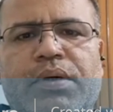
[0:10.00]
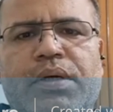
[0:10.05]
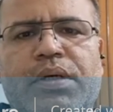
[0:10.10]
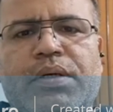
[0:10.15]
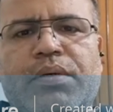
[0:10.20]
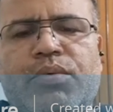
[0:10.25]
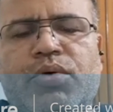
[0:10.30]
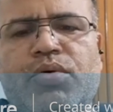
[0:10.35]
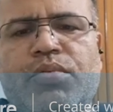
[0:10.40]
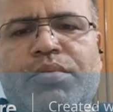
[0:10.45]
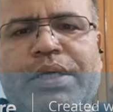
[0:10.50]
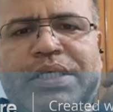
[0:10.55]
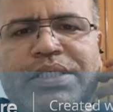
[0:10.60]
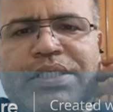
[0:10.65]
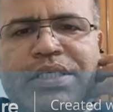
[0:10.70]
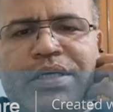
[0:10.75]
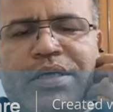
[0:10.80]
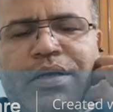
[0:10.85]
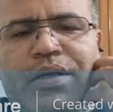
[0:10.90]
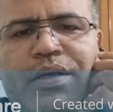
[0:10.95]
welcome to my
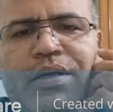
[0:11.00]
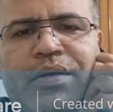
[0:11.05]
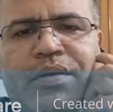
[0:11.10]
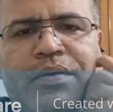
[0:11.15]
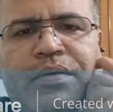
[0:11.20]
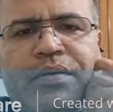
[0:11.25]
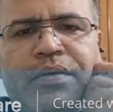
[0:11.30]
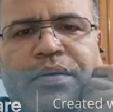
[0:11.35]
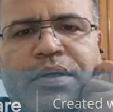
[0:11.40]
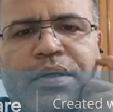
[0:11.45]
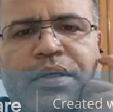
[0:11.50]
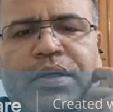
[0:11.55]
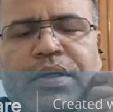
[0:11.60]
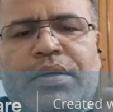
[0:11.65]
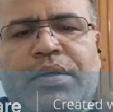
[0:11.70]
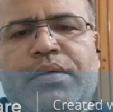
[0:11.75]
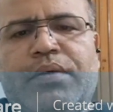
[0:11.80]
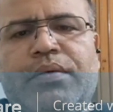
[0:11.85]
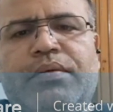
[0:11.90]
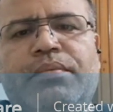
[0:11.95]
channel
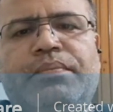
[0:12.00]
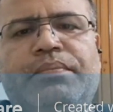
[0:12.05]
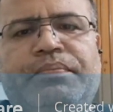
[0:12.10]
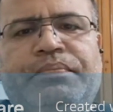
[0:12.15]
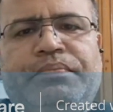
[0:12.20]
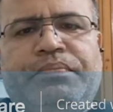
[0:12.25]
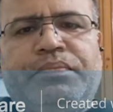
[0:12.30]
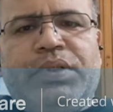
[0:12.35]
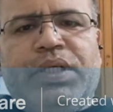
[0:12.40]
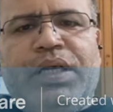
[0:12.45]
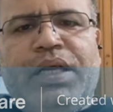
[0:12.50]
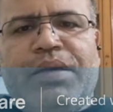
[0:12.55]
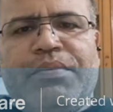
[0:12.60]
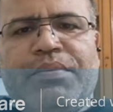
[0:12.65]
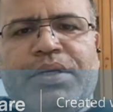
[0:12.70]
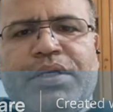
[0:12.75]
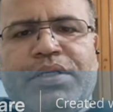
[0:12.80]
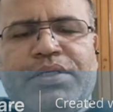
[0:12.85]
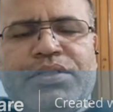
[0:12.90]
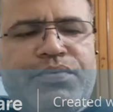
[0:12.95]

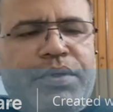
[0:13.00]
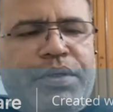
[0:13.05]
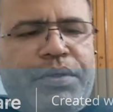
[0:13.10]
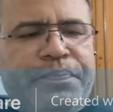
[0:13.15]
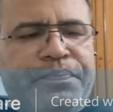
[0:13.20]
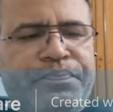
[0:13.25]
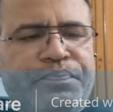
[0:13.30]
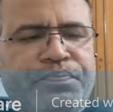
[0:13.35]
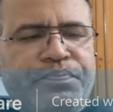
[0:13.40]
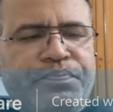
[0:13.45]
Librarians World.